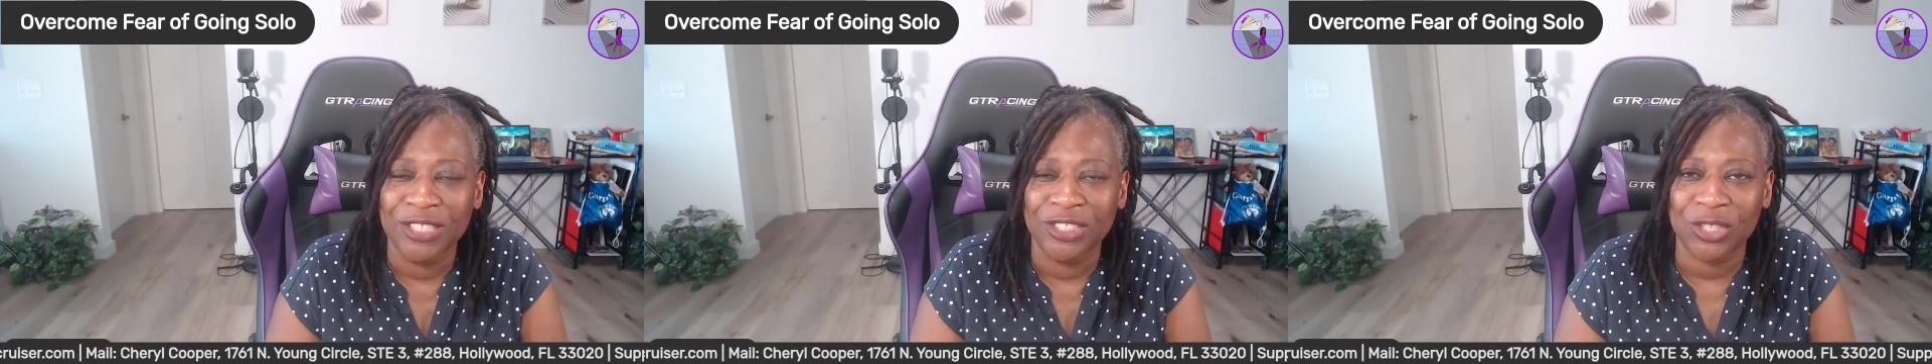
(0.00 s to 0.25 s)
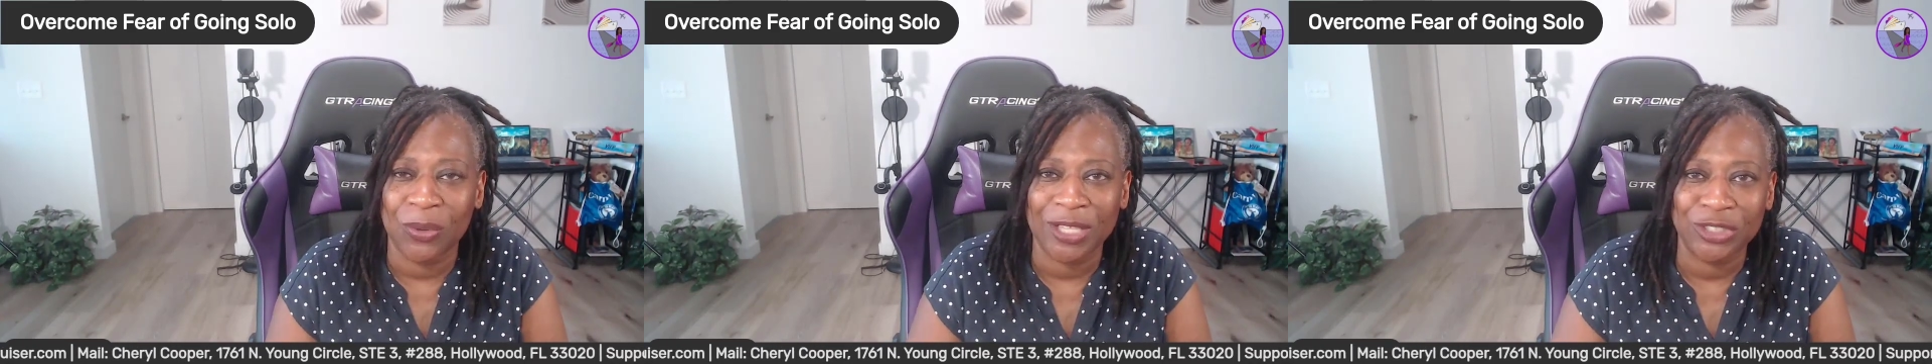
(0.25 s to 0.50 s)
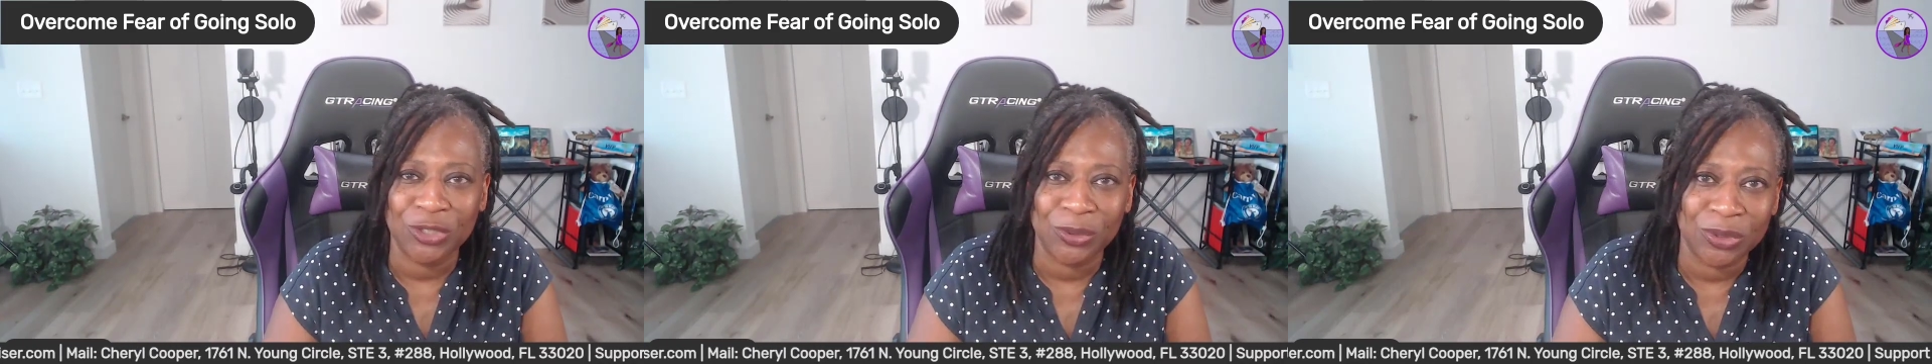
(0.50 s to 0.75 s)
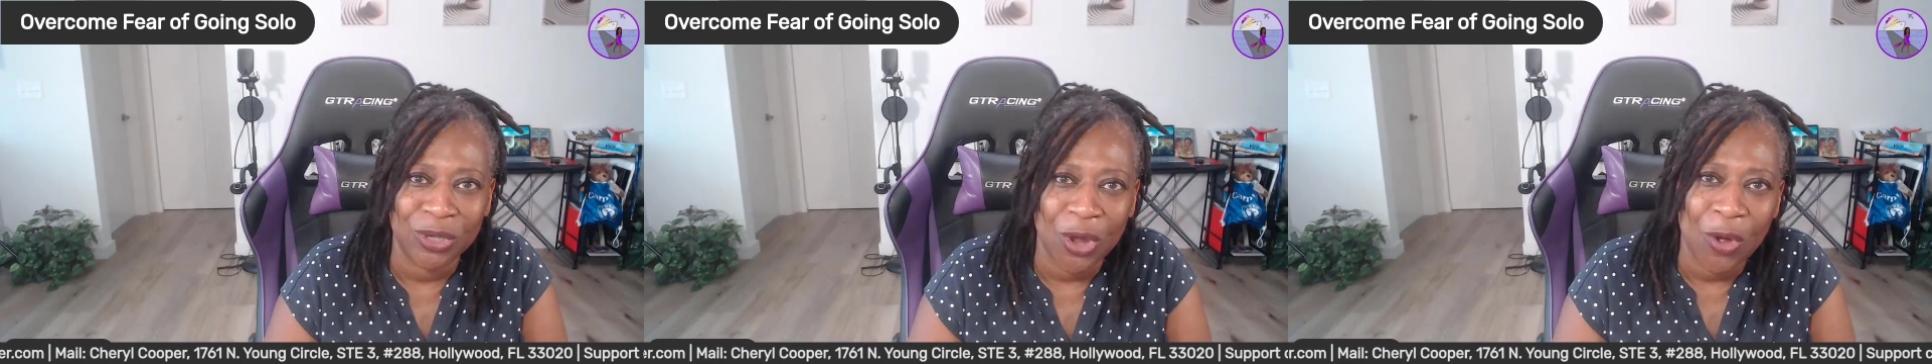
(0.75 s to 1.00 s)
so that
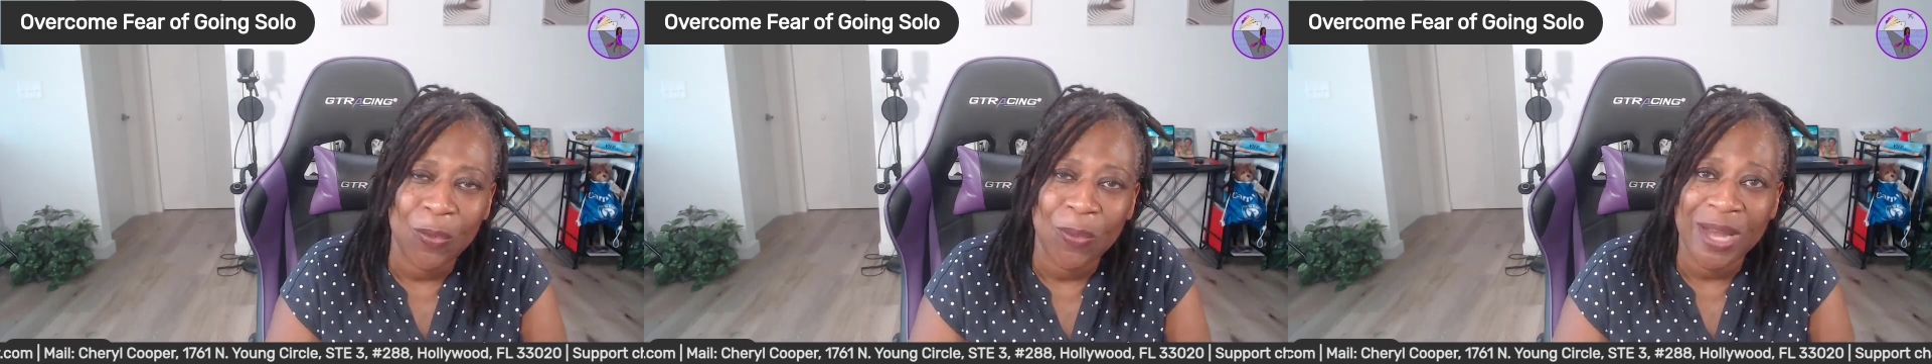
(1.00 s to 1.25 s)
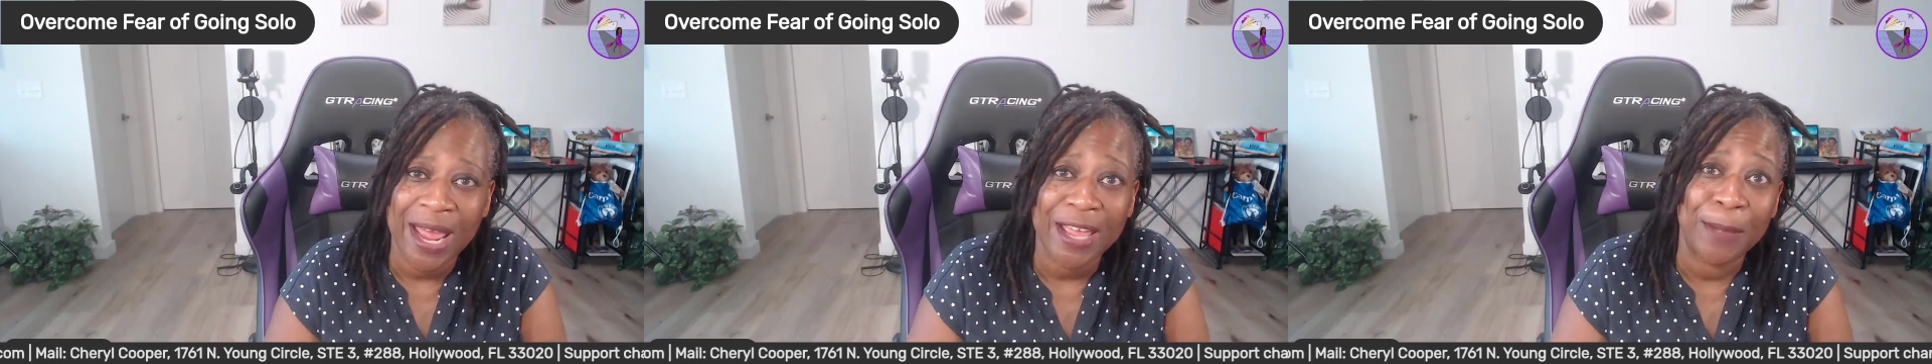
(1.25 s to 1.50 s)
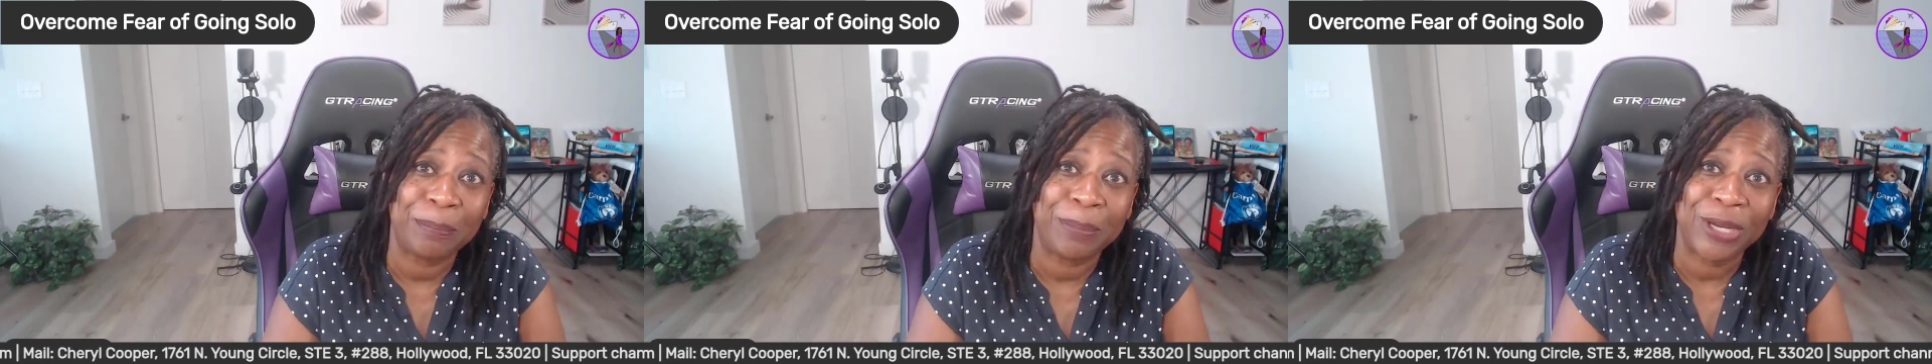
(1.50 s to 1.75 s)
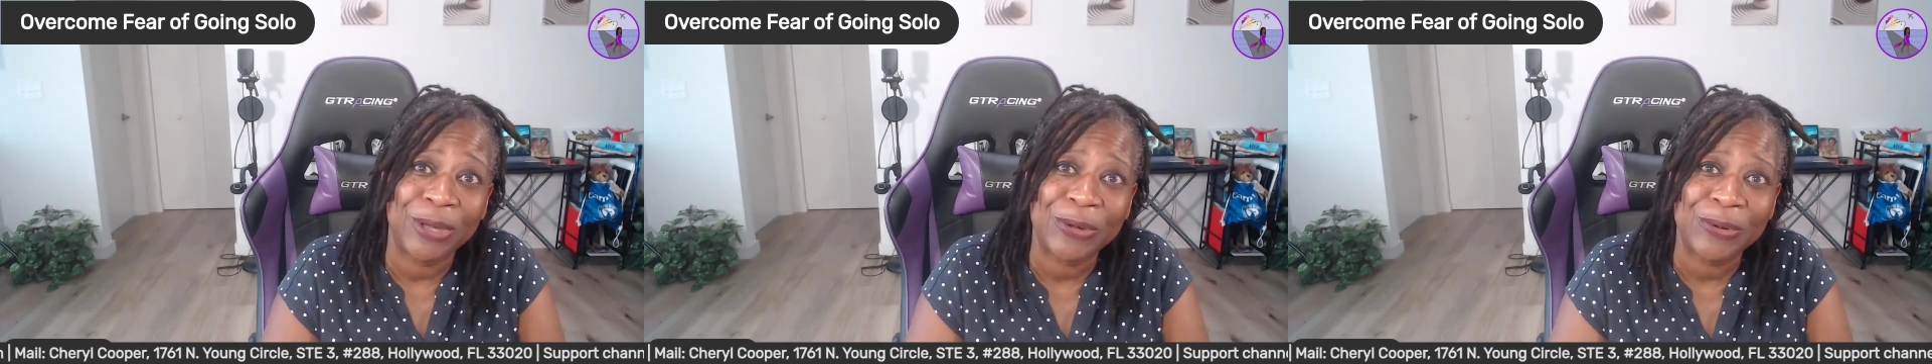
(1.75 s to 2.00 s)
you'll know when I
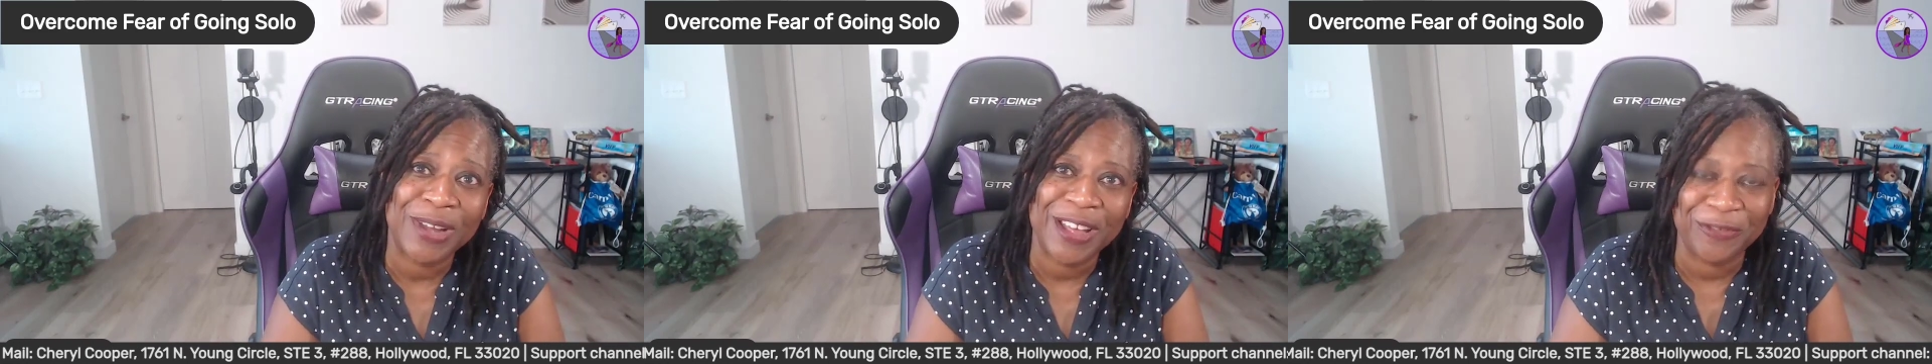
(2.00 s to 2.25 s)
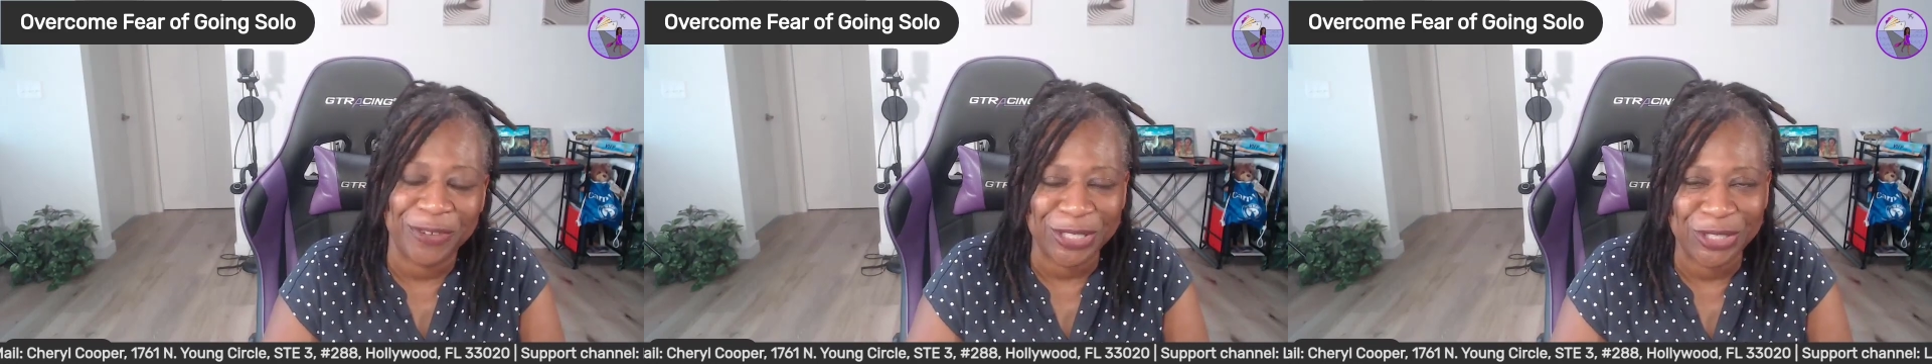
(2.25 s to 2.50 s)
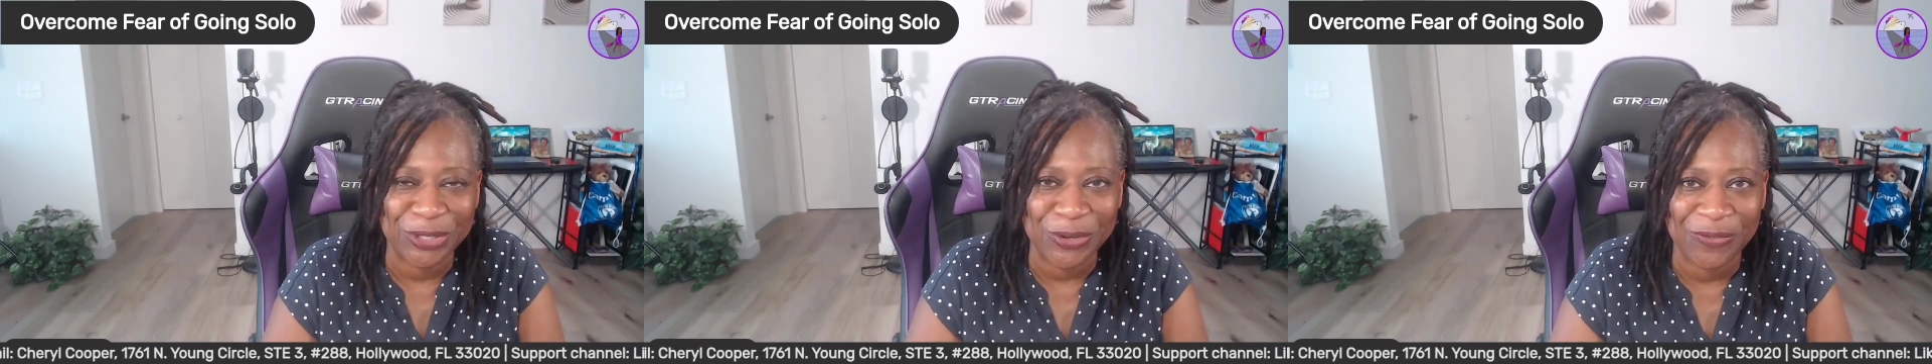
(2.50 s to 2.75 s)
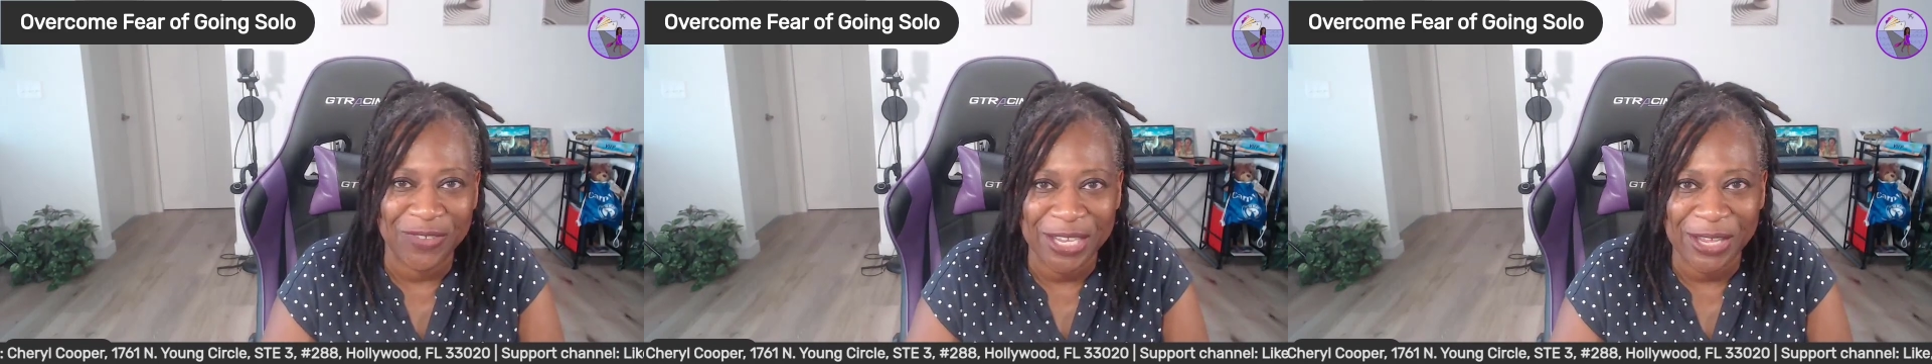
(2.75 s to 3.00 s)
upload a fresh
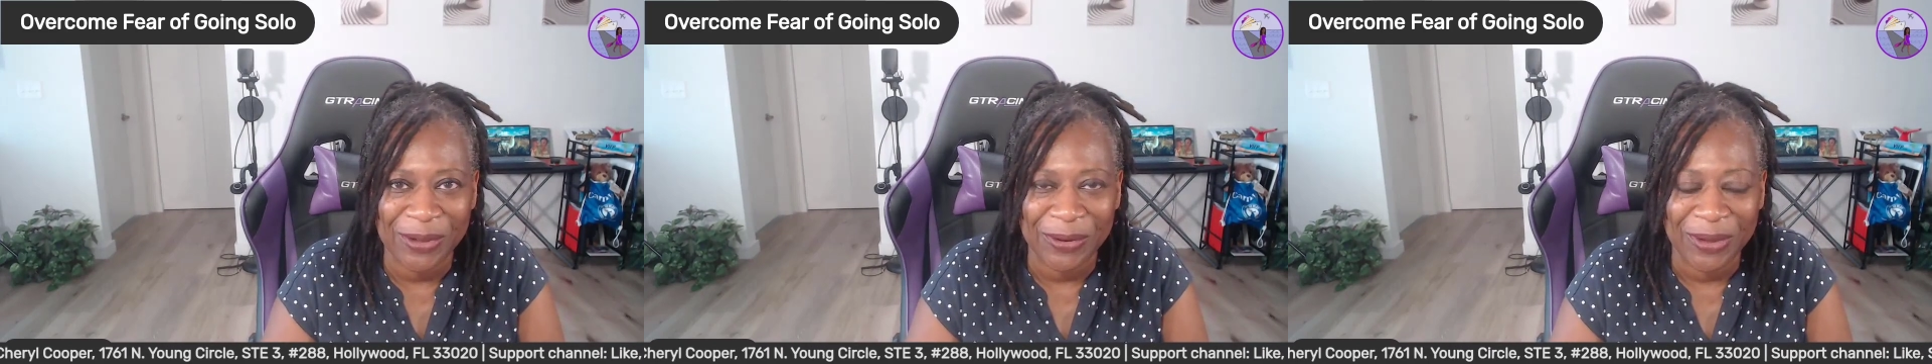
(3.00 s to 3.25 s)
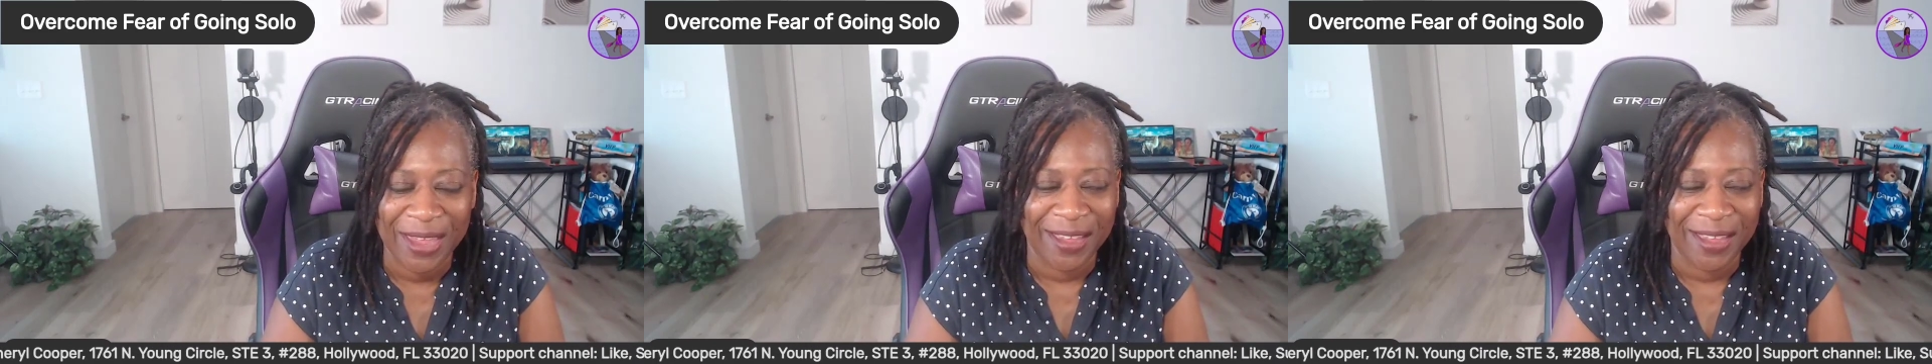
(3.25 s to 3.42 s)
new video.